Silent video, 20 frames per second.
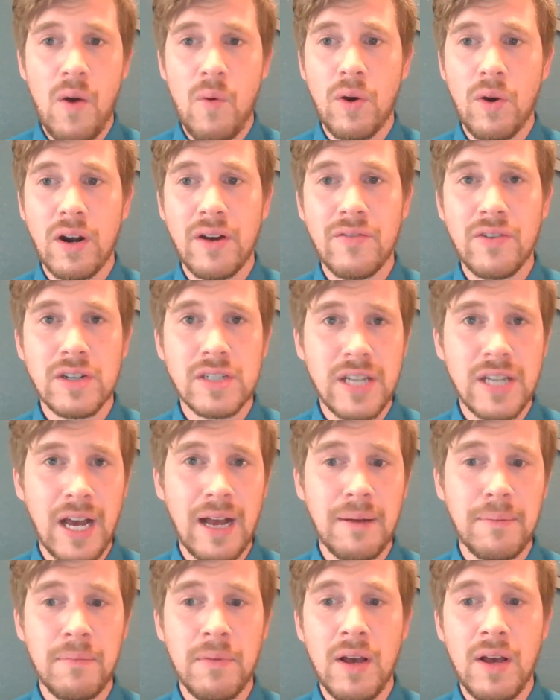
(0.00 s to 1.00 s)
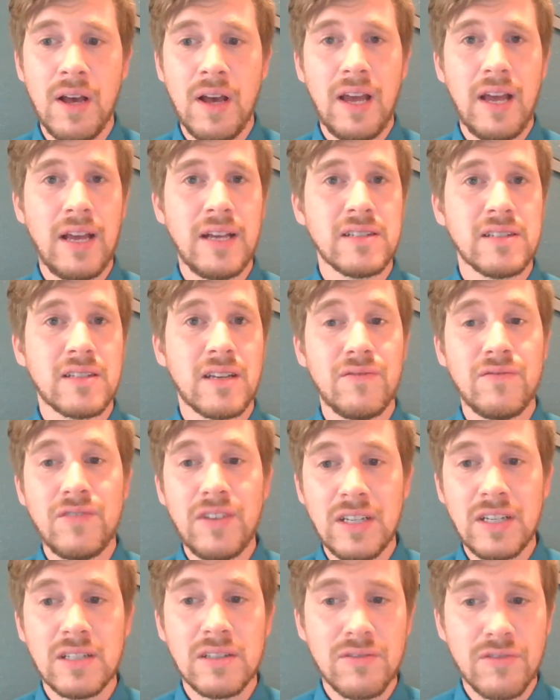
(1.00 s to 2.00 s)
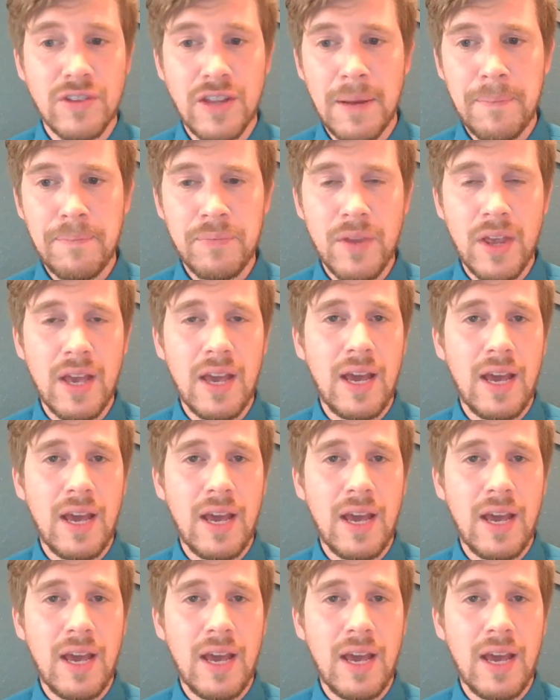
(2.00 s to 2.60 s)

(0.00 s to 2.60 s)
whatever time is convenient for them,